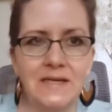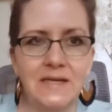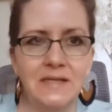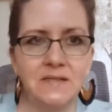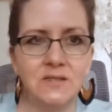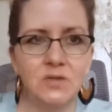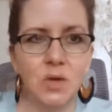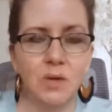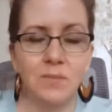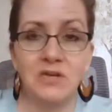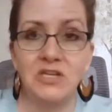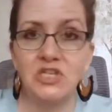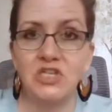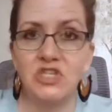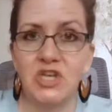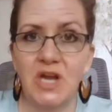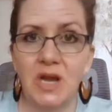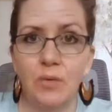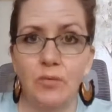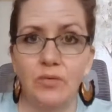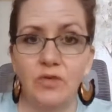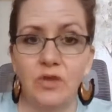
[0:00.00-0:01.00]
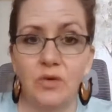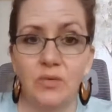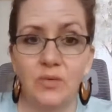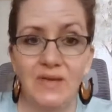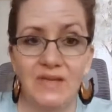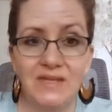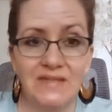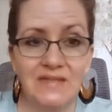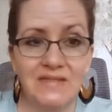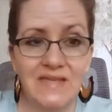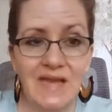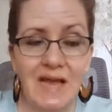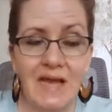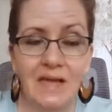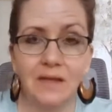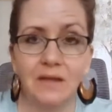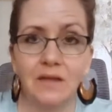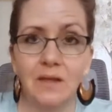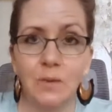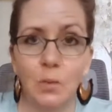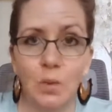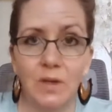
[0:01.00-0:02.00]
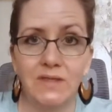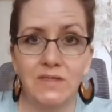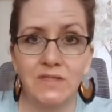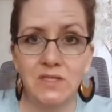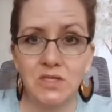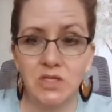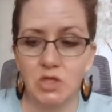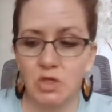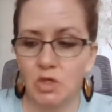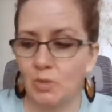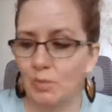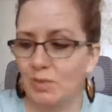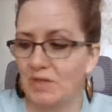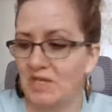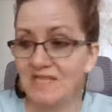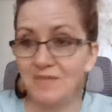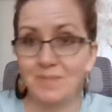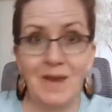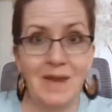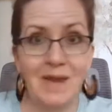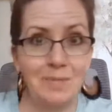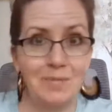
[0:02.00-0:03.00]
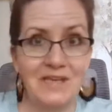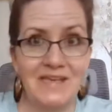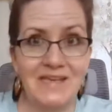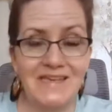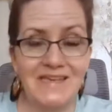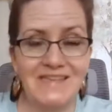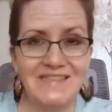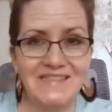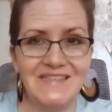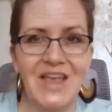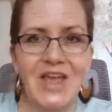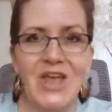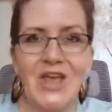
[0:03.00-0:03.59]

And so I'm going to share with you exactly what to do piece by piece